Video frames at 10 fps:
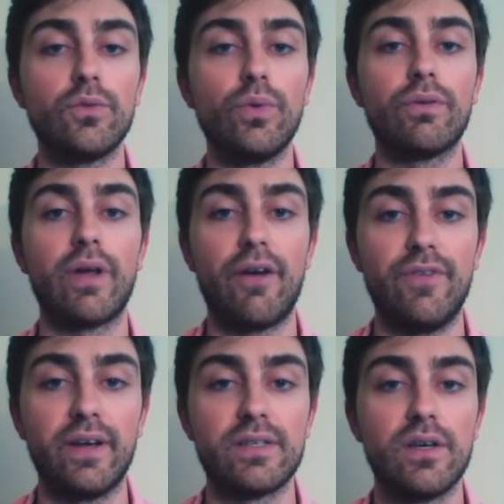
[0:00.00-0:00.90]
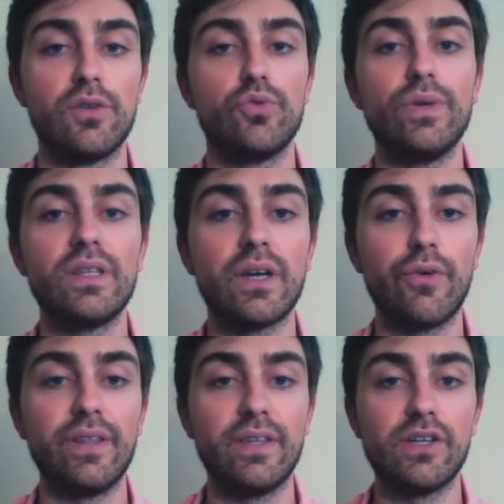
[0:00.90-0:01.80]
with Graphext to
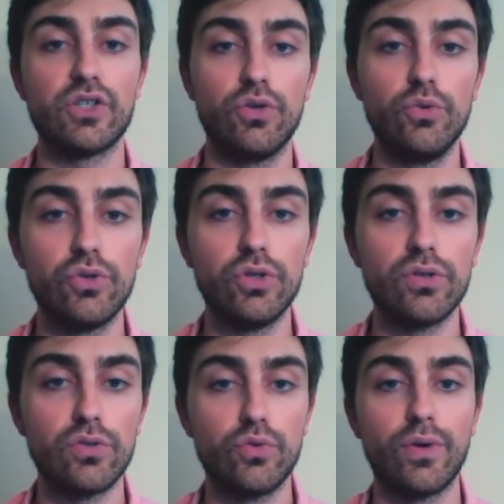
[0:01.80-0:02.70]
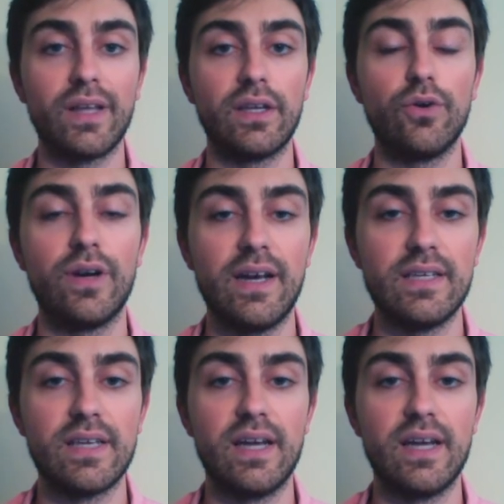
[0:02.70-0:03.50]
integrate their solution to categorize and